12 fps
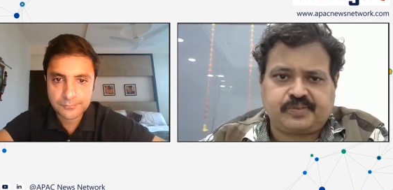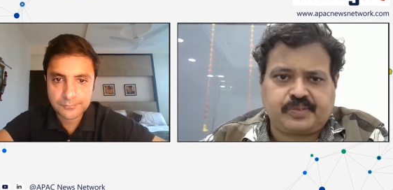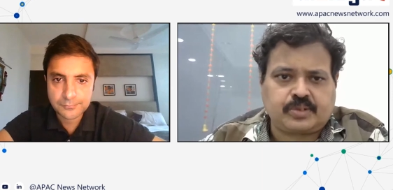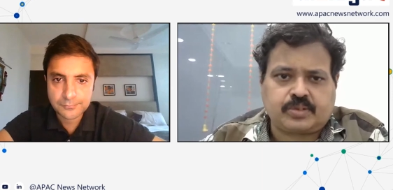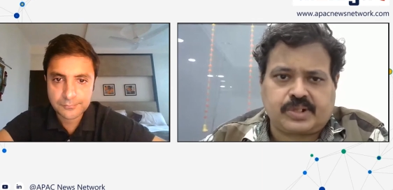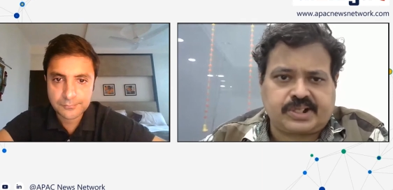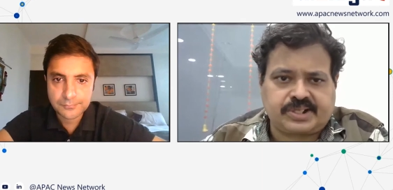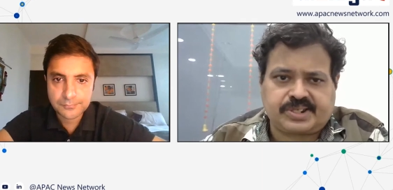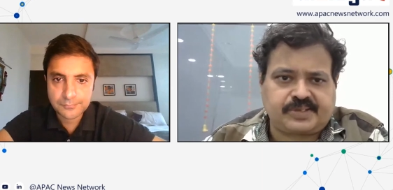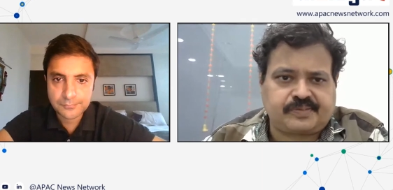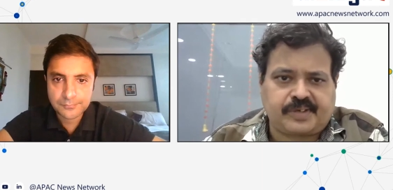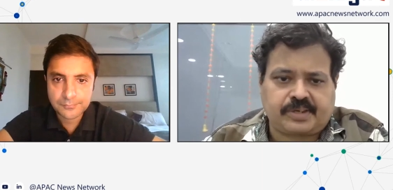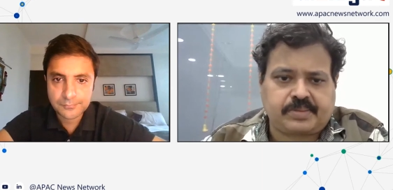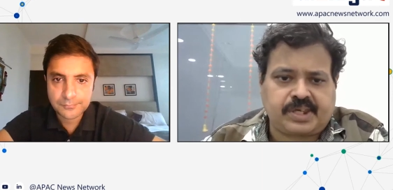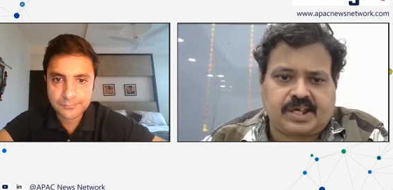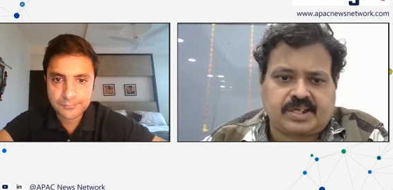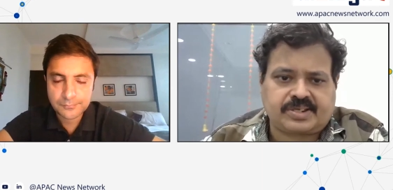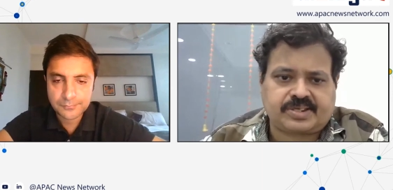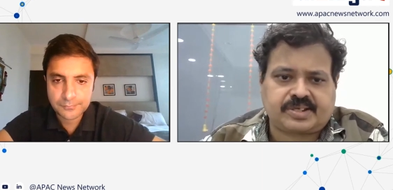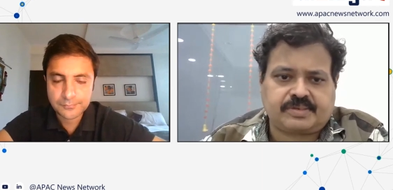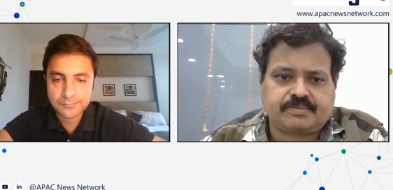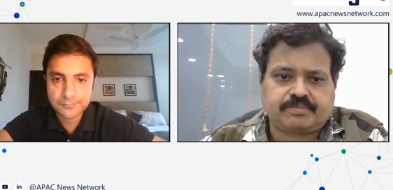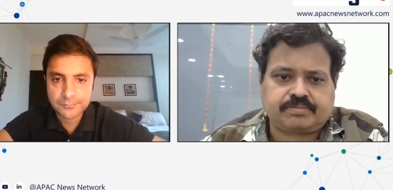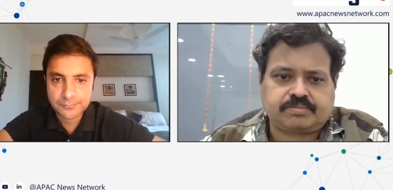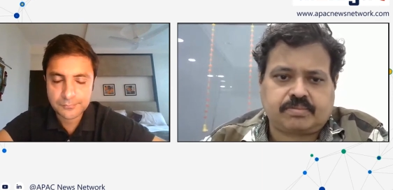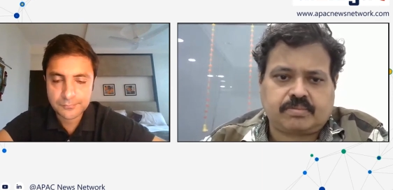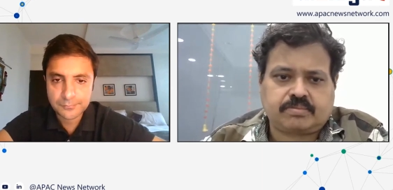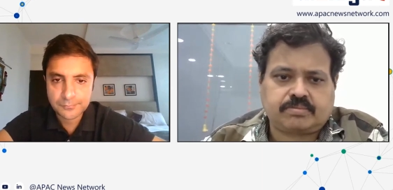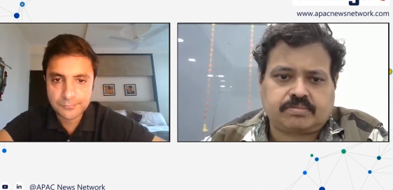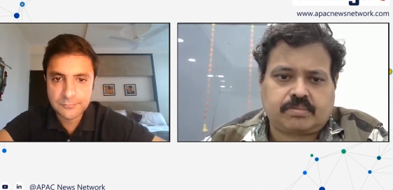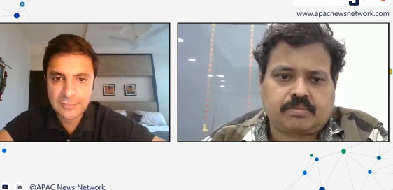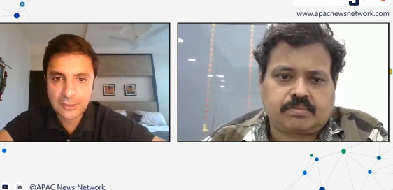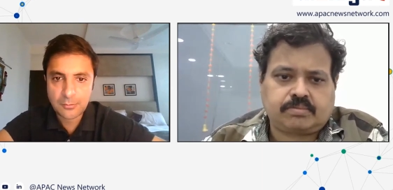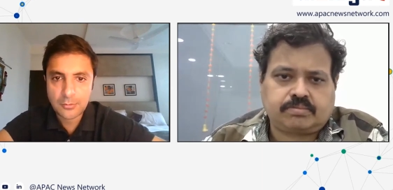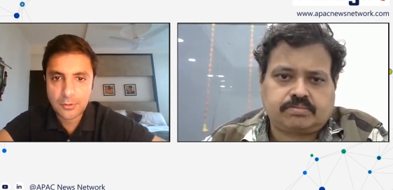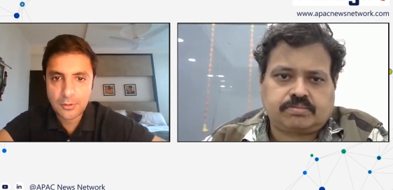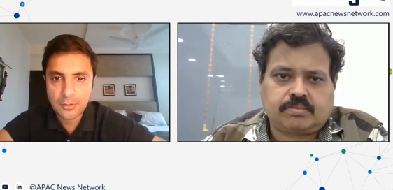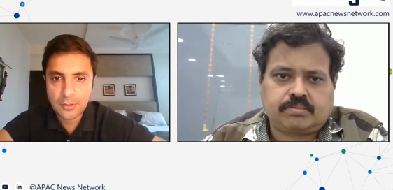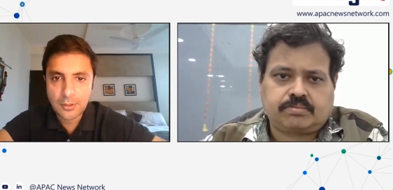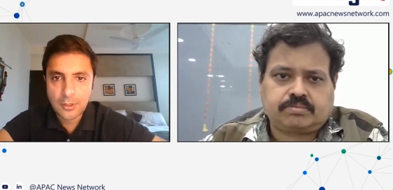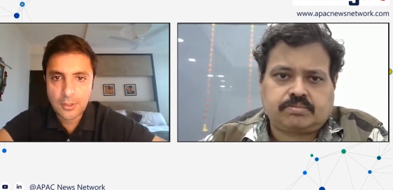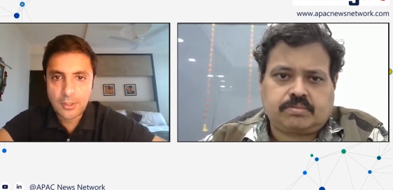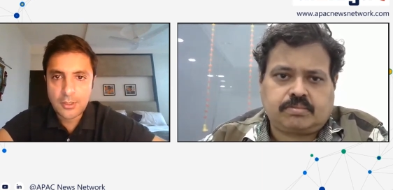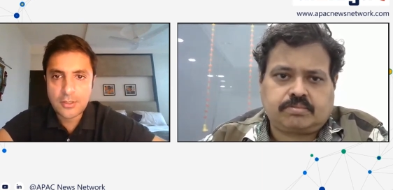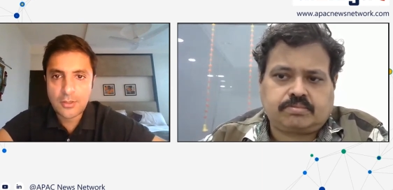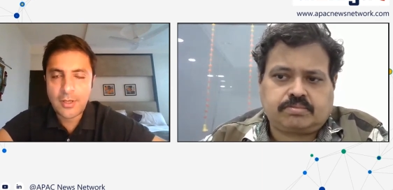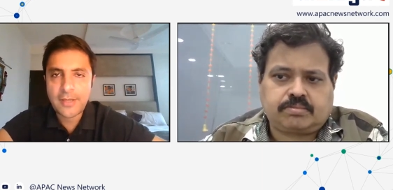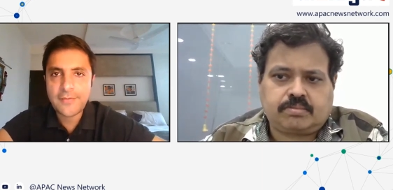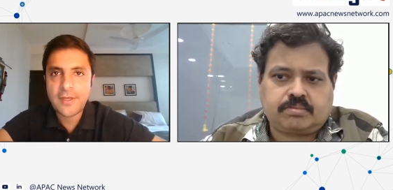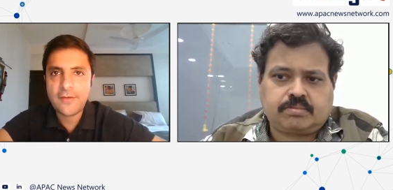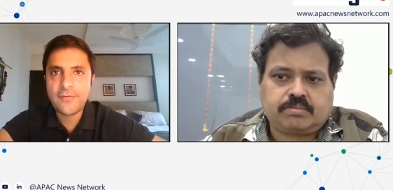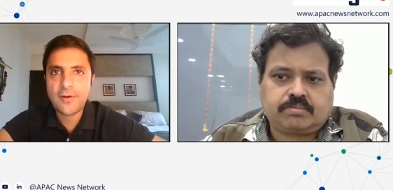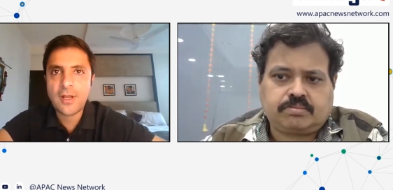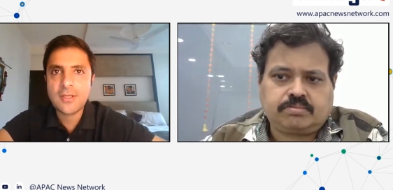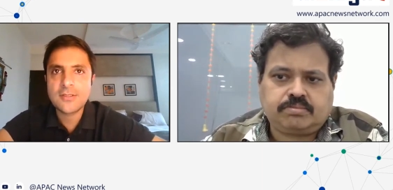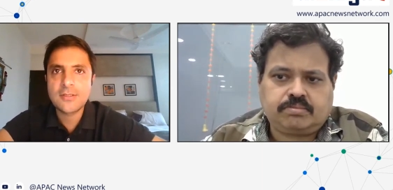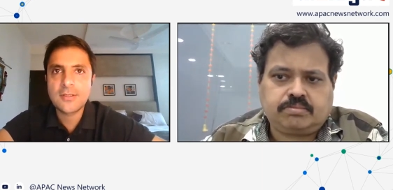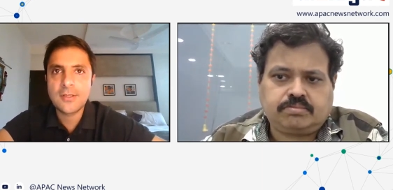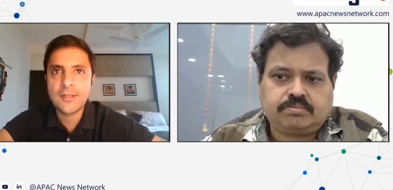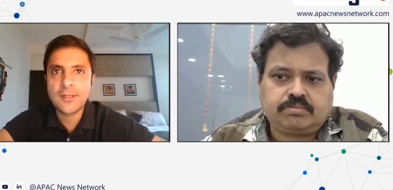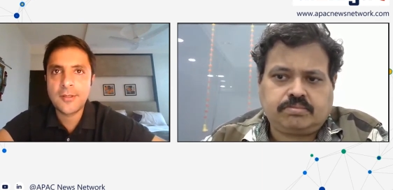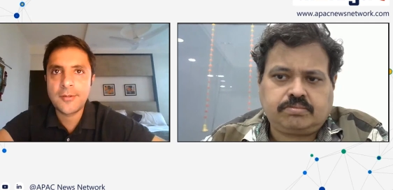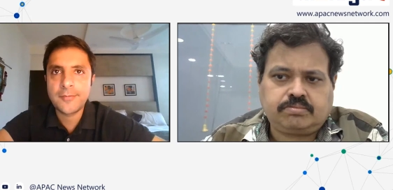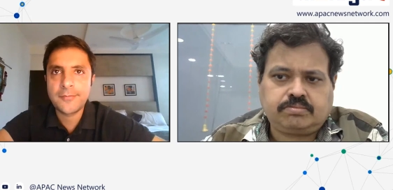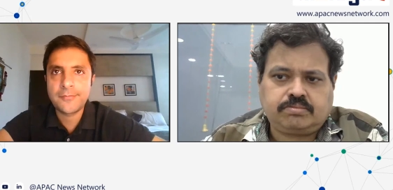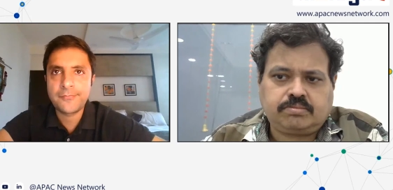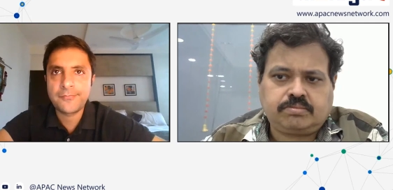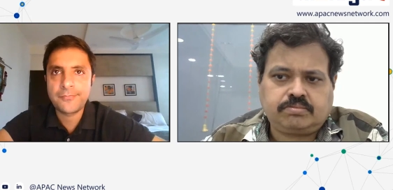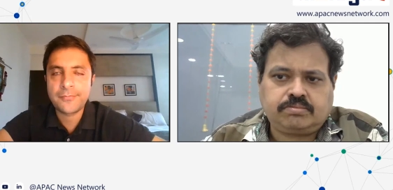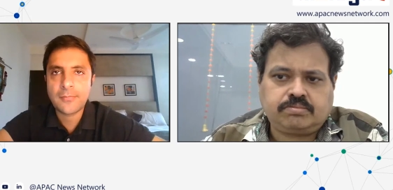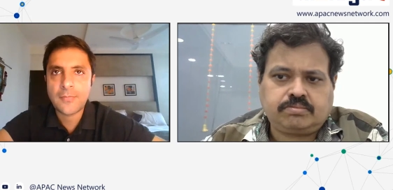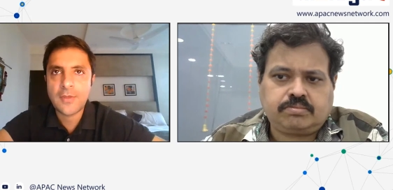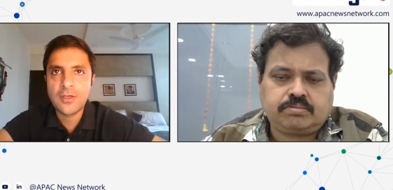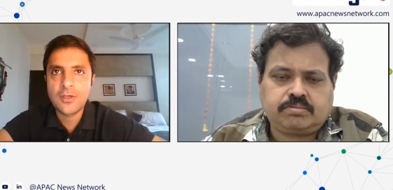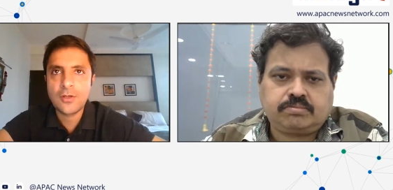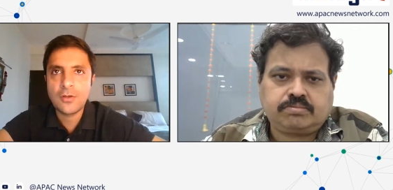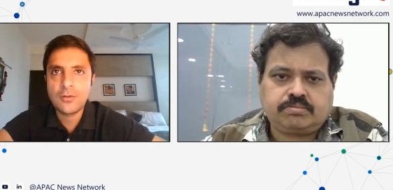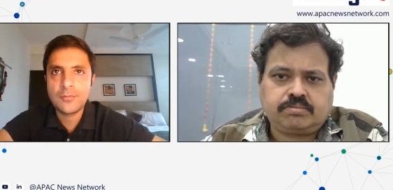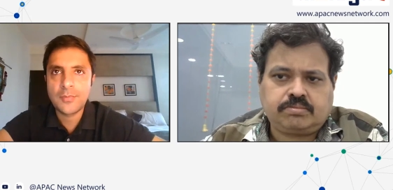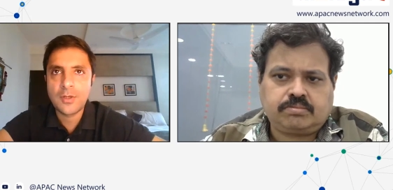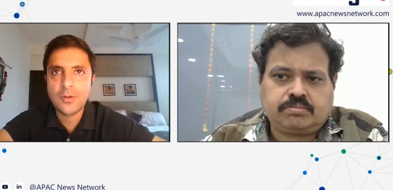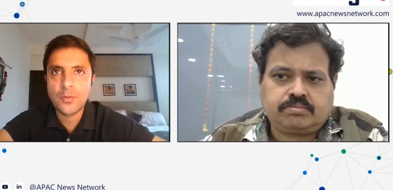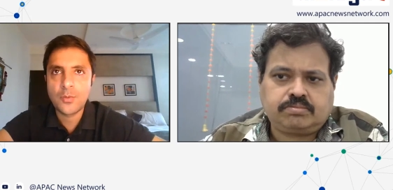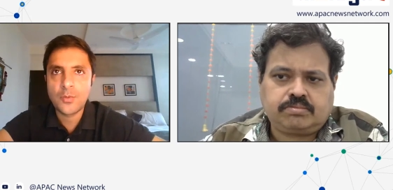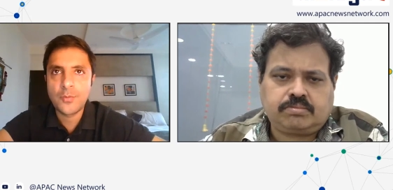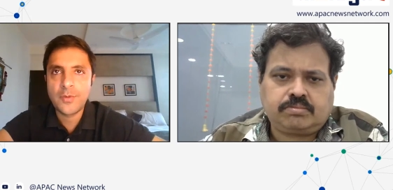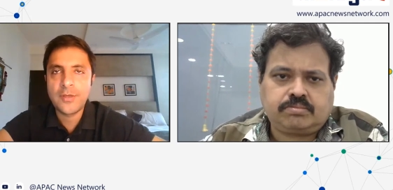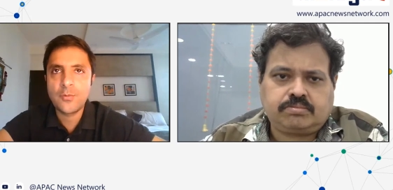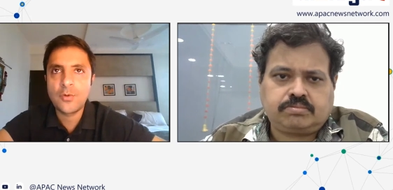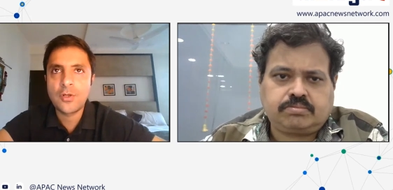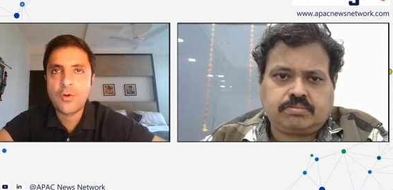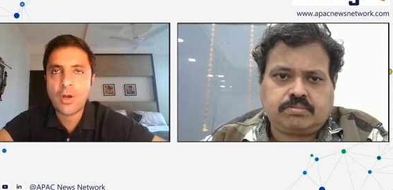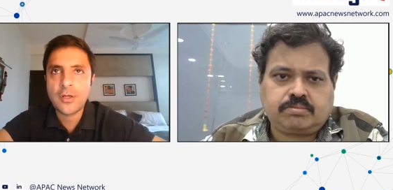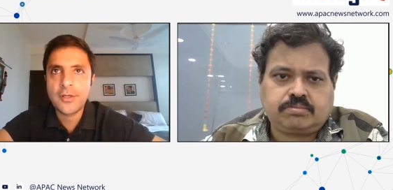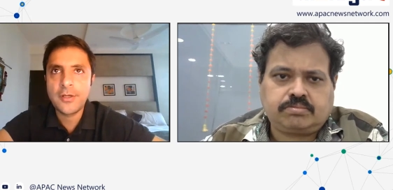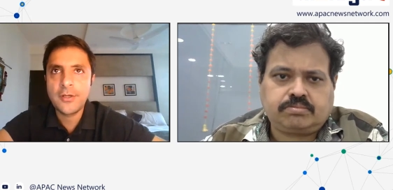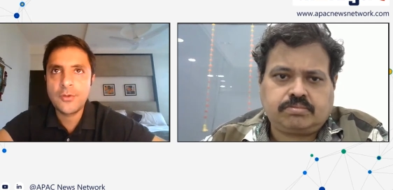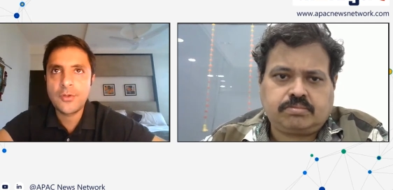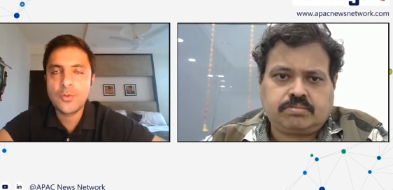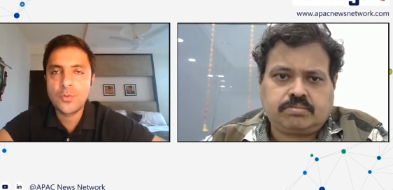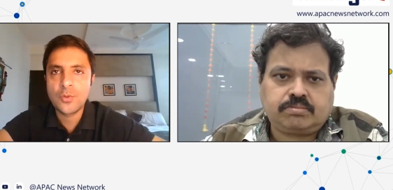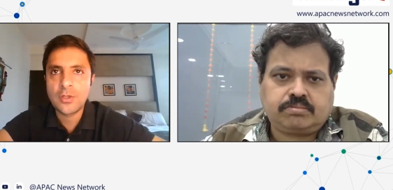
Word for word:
Speaker 1: four quarters, if I may ask?
Speaker 2: Yeah. So I think for us, um, you know, we would continue to